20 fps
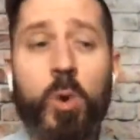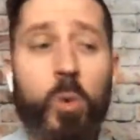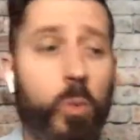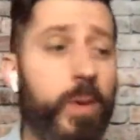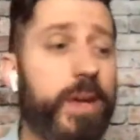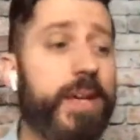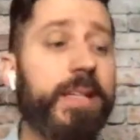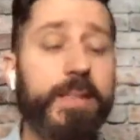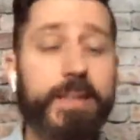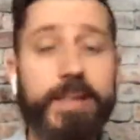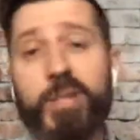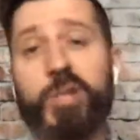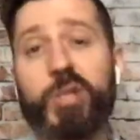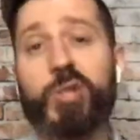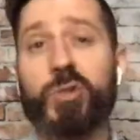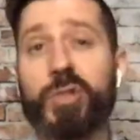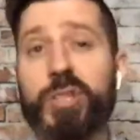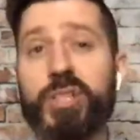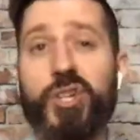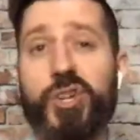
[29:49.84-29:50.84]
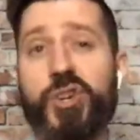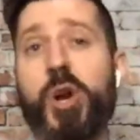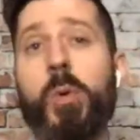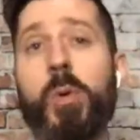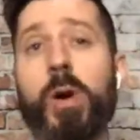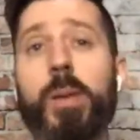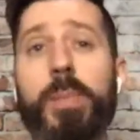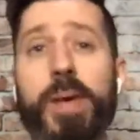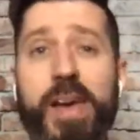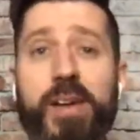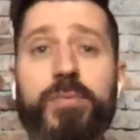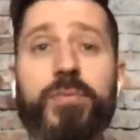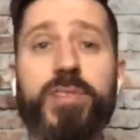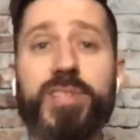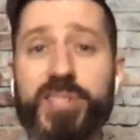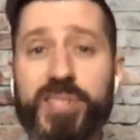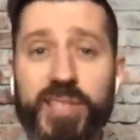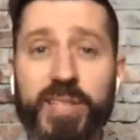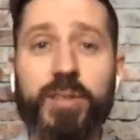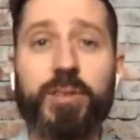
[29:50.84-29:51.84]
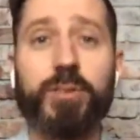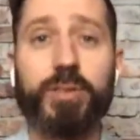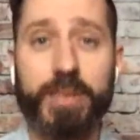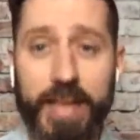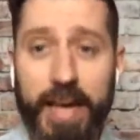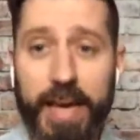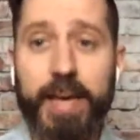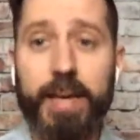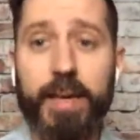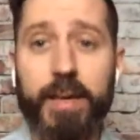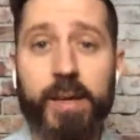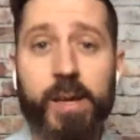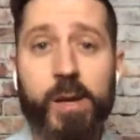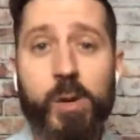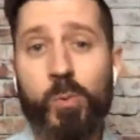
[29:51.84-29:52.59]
We literally show up every single day